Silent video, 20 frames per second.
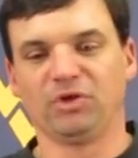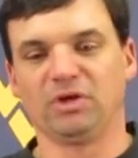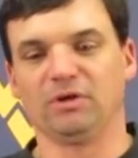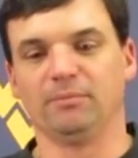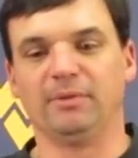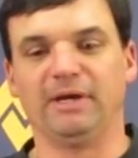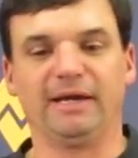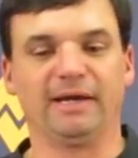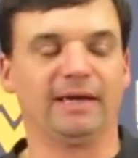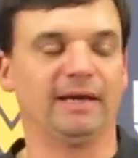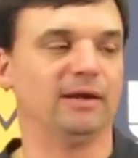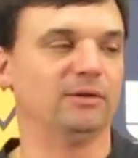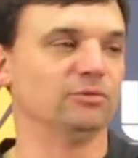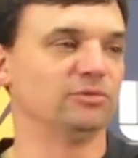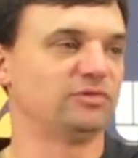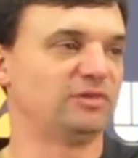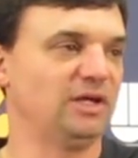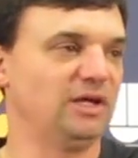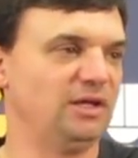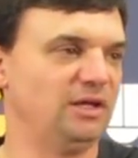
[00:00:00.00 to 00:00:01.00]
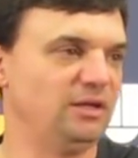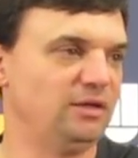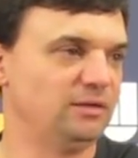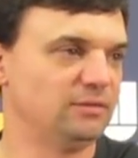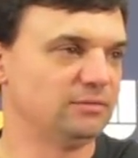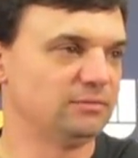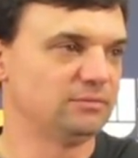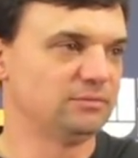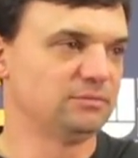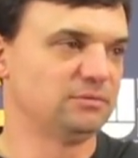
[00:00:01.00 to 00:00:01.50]
Come back Iowa State
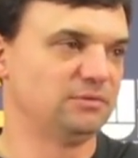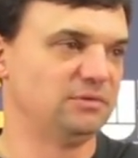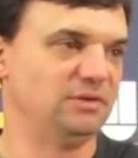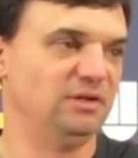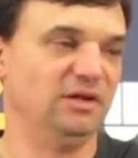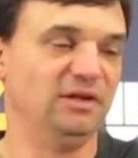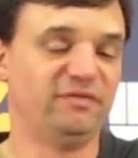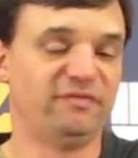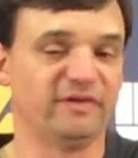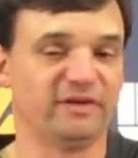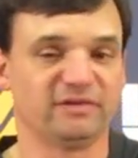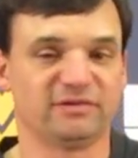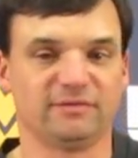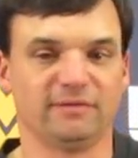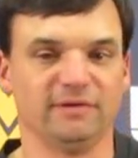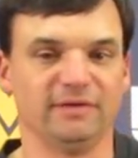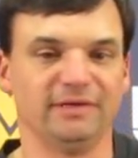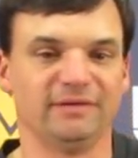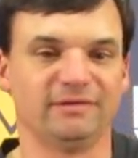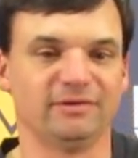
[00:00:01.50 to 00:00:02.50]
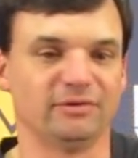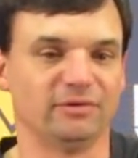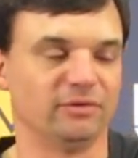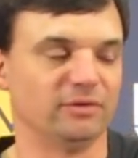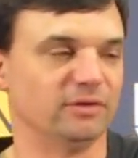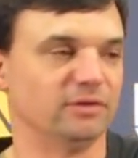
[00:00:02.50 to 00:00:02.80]
defensively until